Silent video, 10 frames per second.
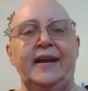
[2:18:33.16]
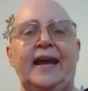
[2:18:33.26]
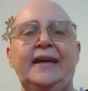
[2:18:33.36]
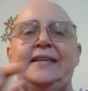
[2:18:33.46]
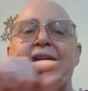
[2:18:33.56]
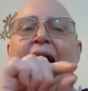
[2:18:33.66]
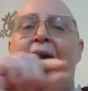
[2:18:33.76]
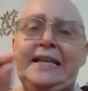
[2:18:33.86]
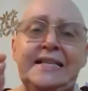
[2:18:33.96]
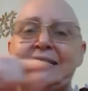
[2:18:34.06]
and the
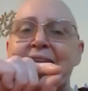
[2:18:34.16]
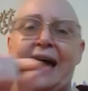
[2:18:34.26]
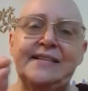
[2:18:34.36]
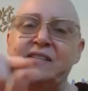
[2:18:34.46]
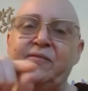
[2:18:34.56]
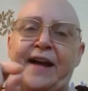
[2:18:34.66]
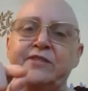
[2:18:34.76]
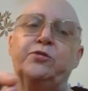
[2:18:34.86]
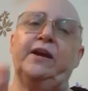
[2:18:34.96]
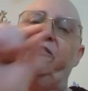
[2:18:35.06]

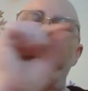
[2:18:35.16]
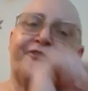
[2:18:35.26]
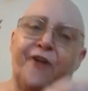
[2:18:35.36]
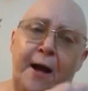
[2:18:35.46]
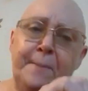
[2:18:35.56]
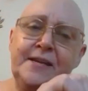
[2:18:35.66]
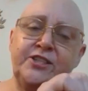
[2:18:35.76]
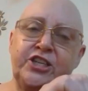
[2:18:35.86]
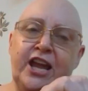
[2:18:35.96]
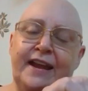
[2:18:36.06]
unsatisfactory from the
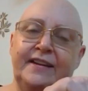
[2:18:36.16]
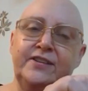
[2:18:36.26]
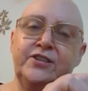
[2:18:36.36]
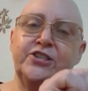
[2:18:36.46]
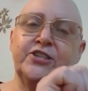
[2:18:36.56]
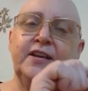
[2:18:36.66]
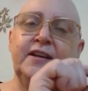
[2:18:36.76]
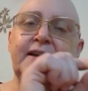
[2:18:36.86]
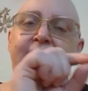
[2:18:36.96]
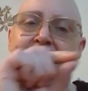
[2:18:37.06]
change
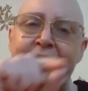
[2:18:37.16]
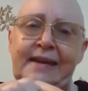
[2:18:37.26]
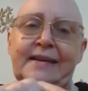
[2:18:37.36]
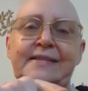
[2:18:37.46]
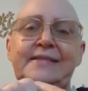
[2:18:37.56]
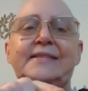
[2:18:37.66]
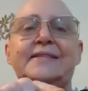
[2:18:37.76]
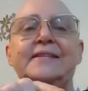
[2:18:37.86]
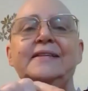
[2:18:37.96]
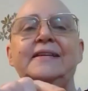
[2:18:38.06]

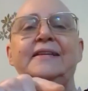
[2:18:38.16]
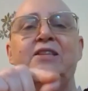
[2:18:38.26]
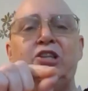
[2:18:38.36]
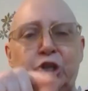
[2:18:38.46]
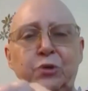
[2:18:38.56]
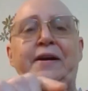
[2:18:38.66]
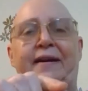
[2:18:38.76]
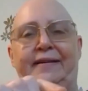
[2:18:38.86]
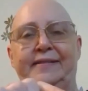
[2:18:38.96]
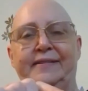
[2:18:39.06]
is the
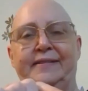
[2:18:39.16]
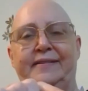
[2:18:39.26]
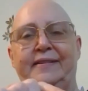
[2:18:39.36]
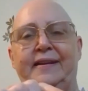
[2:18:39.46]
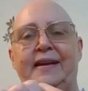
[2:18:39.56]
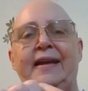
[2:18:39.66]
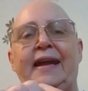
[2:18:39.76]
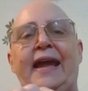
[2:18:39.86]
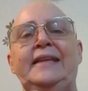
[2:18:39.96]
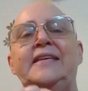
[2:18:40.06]
dukkha,
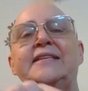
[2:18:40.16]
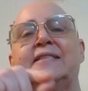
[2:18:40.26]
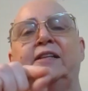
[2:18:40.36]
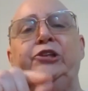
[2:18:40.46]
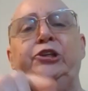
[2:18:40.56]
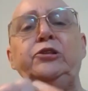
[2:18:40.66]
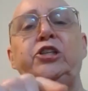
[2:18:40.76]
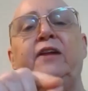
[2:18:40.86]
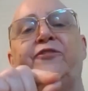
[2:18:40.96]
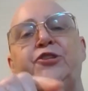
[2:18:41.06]
and the
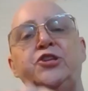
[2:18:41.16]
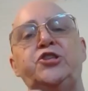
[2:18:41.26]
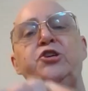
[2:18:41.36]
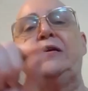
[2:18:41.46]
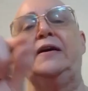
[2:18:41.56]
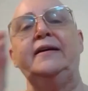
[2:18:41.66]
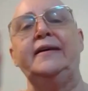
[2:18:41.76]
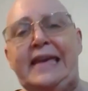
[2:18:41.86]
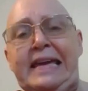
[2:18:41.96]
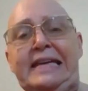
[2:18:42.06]
solution for the dukkha
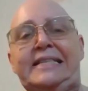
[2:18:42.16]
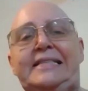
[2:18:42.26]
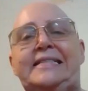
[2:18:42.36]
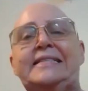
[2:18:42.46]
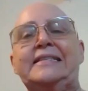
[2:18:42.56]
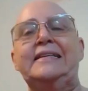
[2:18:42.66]
is